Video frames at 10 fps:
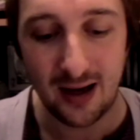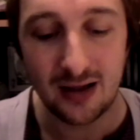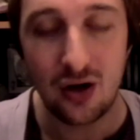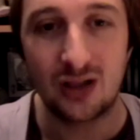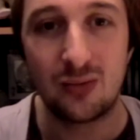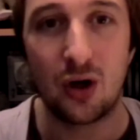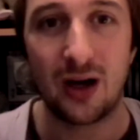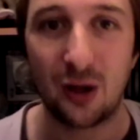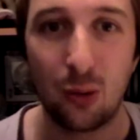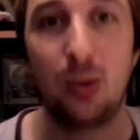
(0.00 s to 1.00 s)
As long as I'm not
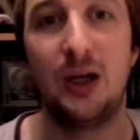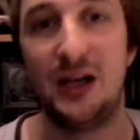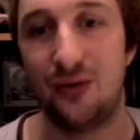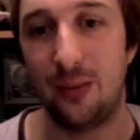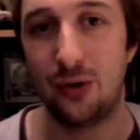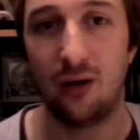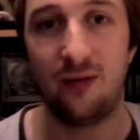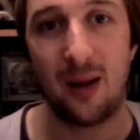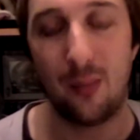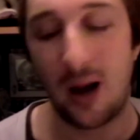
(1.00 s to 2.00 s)
getting completely ripped off,
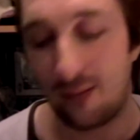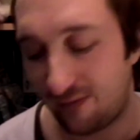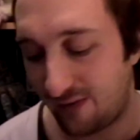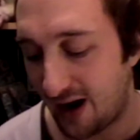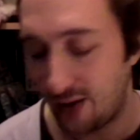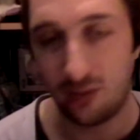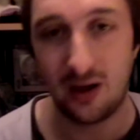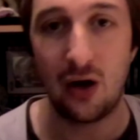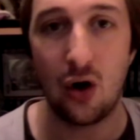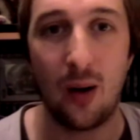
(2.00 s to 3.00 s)
I'm fine with
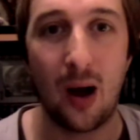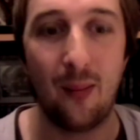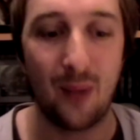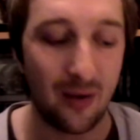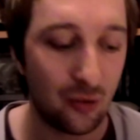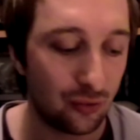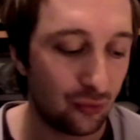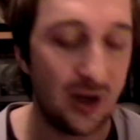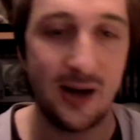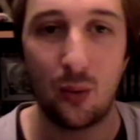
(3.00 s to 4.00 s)
it. You know, I don't
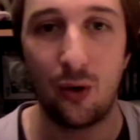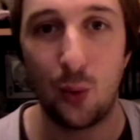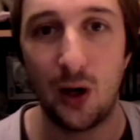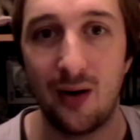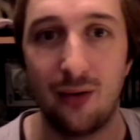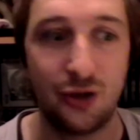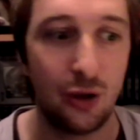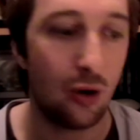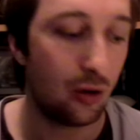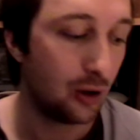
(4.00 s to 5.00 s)
really want to wait around
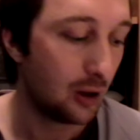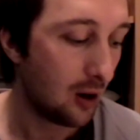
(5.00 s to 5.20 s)
too long.